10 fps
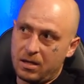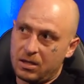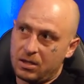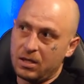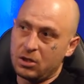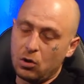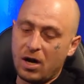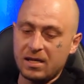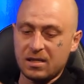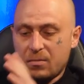It's a
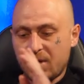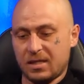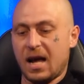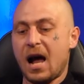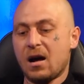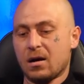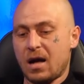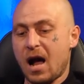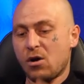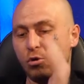lot easier to mix a
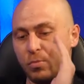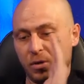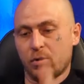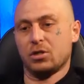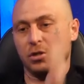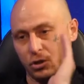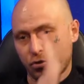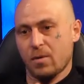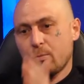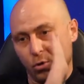hardcore beat which is just
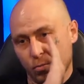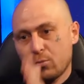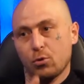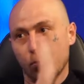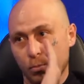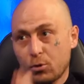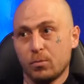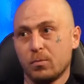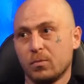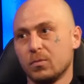straight boom boom
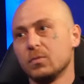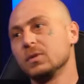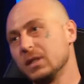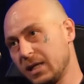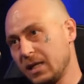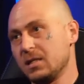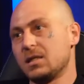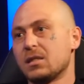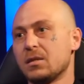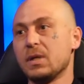boom than it
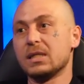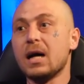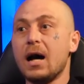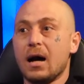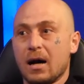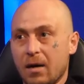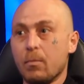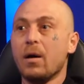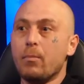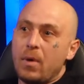is to mix a
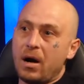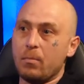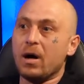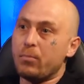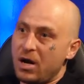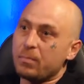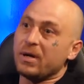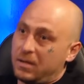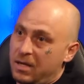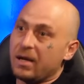broken beat.